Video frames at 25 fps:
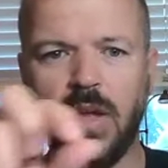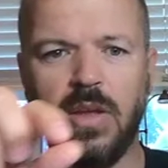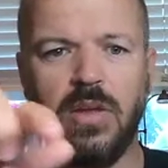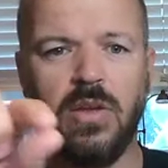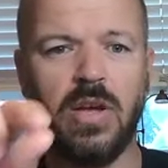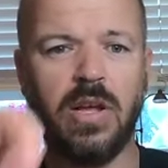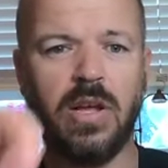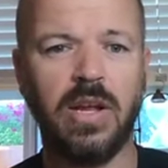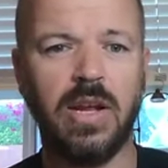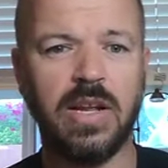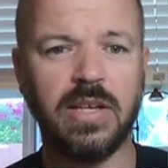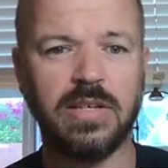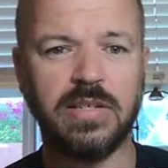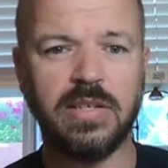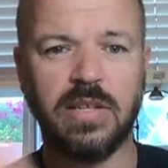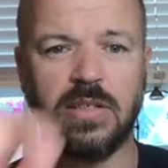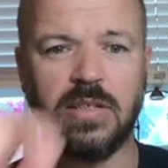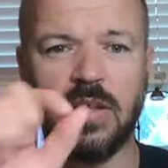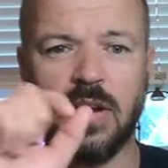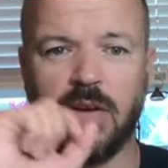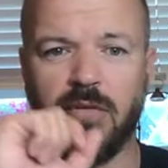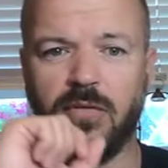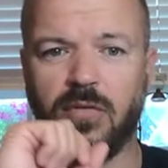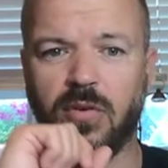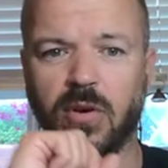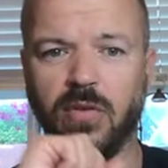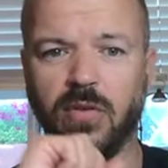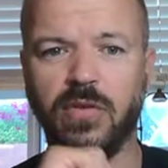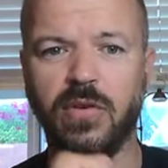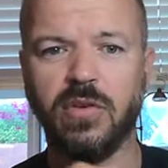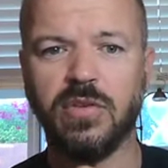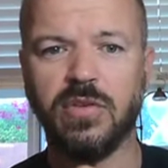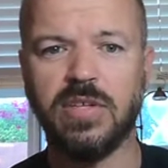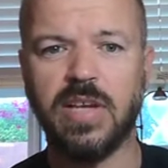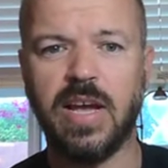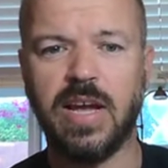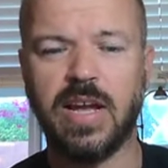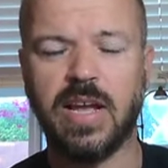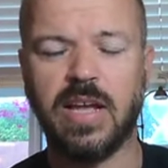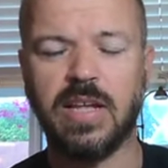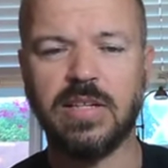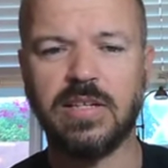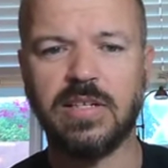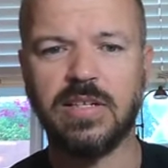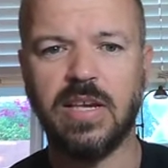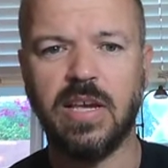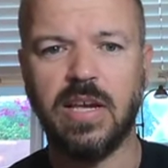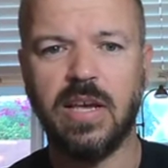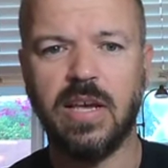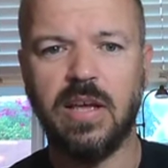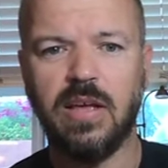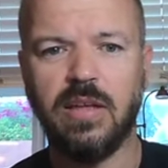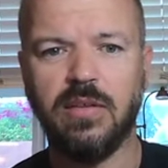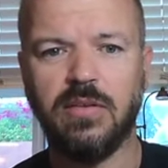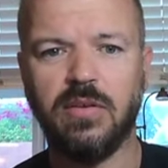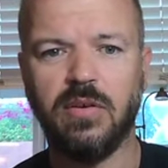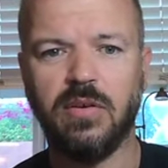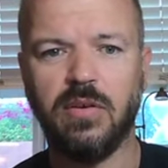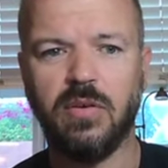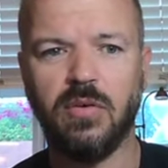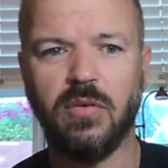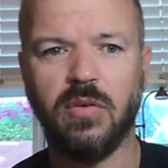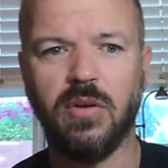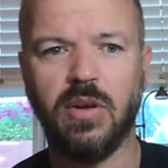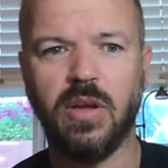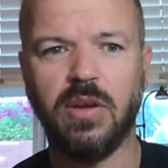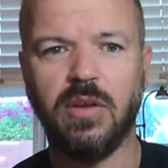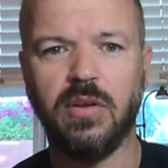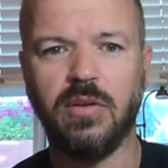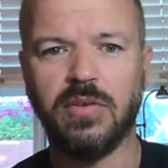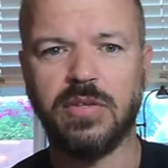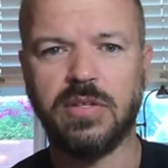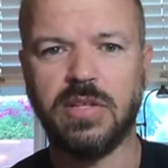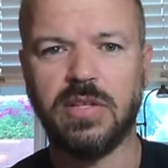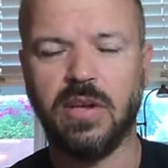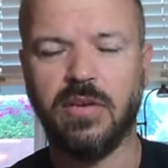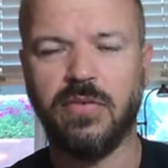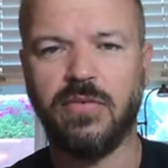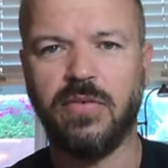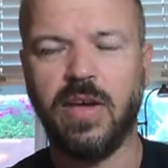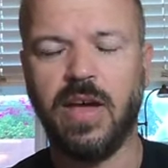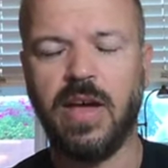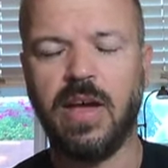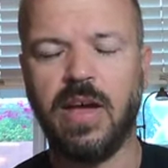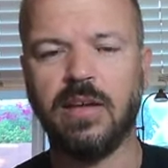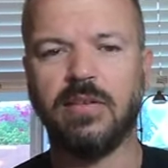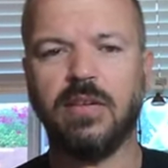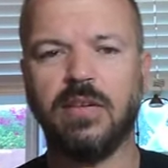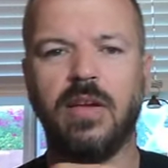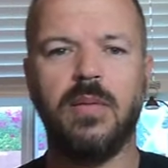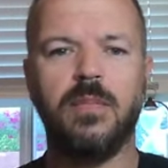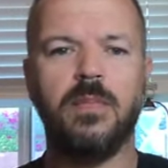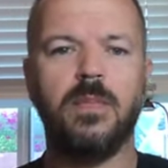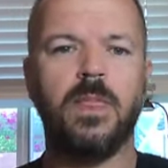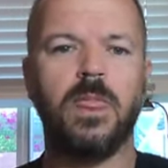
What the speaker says: And you can let it sit there for a few seconds to induce the effect.